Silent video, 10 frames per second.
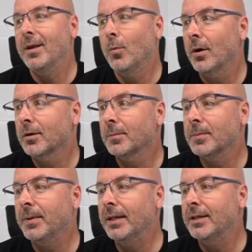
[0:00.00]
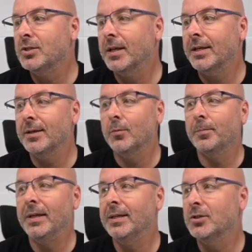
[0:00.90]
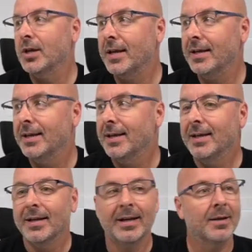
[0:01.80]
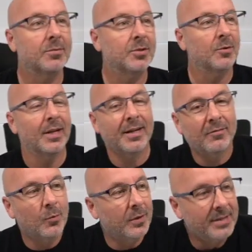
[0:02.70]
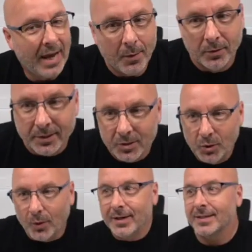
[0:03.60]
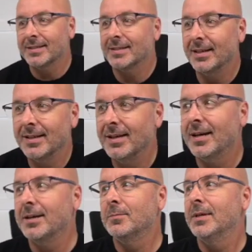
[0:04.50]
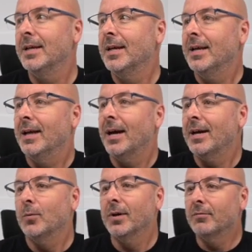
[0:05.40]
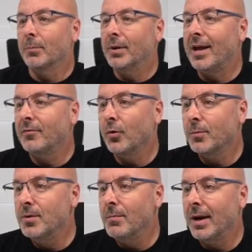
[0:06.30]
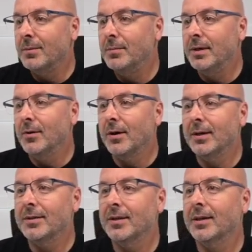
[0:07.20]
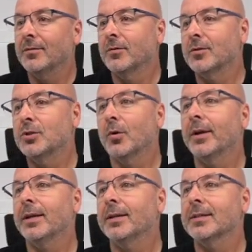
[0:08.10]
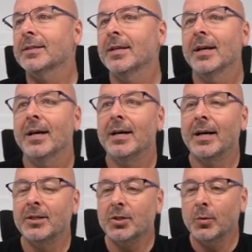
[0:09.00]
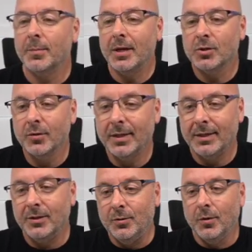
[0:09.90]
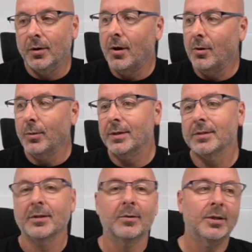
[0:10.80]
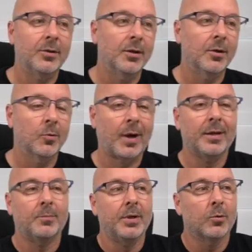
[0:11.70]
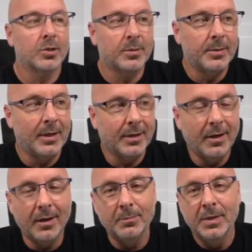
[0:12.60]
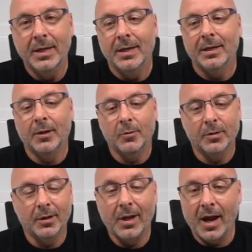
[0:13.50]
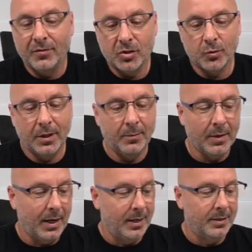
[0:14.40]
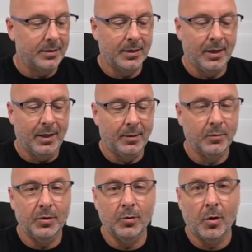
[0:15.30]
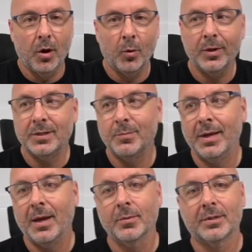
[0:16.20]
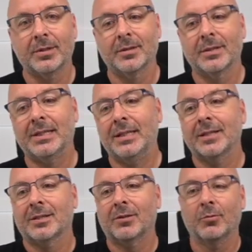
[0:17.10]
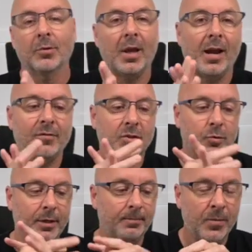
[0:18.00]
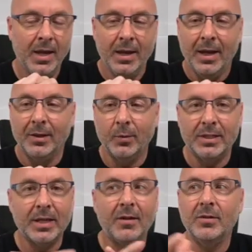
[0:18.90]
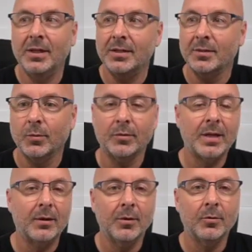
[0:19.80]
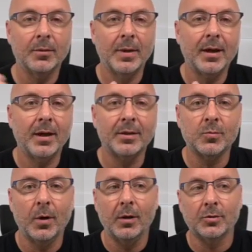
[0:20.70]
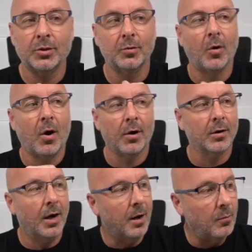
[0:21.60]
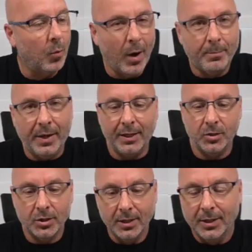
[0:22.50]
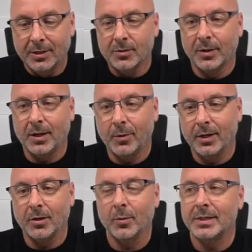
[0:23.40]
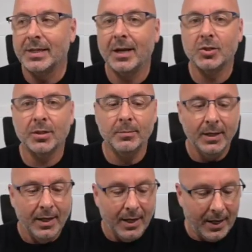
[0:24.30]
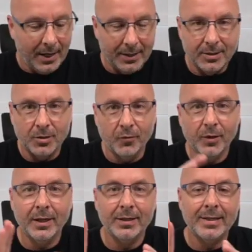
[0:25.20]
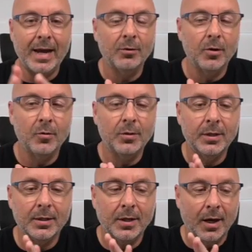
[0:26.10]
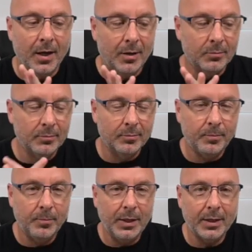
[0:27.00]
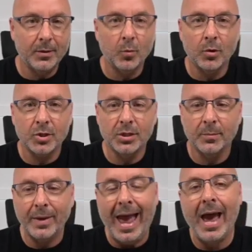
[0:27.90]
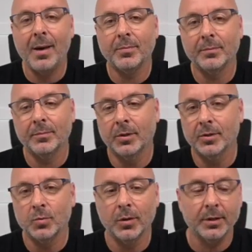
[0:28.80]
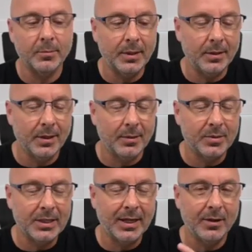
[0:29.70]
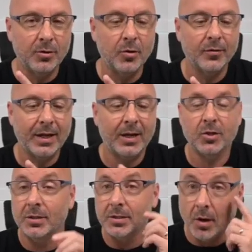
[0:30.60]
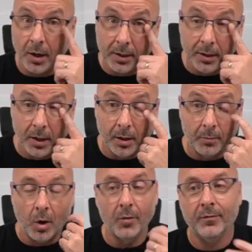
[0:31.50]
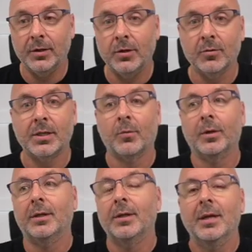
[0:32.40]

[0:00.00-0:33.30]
welcome to PDJ. PDJ, I am so glad everyone's able to join us. Whatever platform you might be on, thank you for joining us. I just want to make sure that you always know that you can go right to peakworship.com, go to the live stream, and you'll always be able to see us through live stream. And then we save these and we'll download them as well to our webpage so that we can always catch them. And don't forget to download the Peak Worship app, because we're going to be sending out notifications on all the videos that we